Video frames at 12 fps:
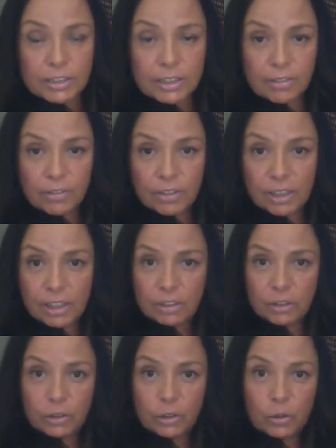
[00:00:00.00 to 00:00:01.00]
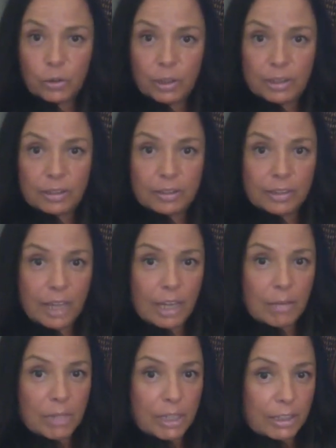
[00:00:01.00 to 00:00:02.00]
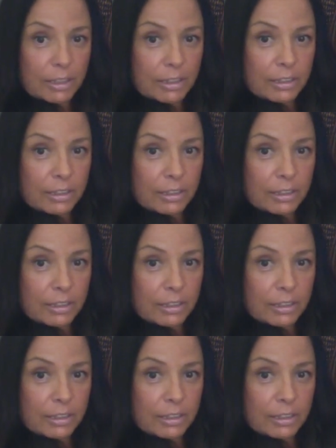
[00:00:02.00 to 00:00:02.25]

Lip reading: they feel it, and I am like